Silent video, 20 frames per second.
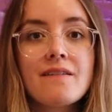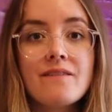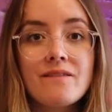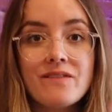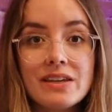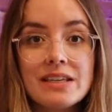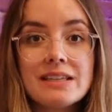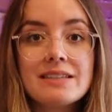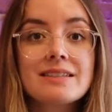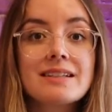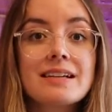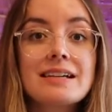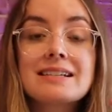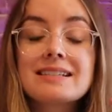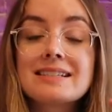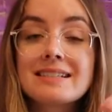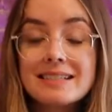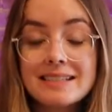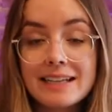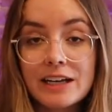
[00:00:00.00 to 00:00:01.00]
visa
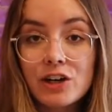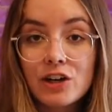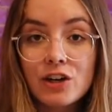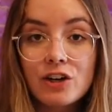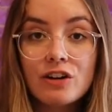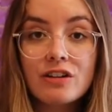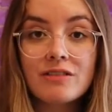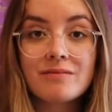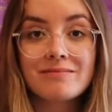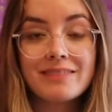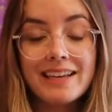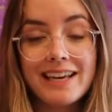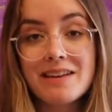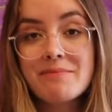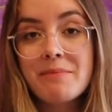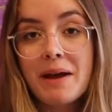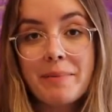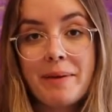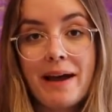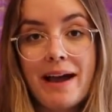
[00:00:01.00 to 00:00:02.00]
sticker in
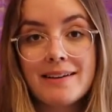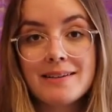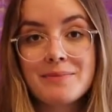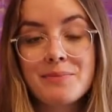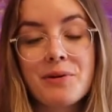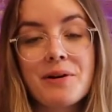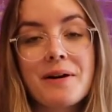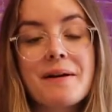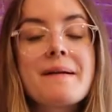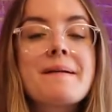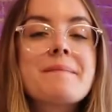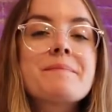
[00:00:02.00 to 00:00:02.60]
my passport.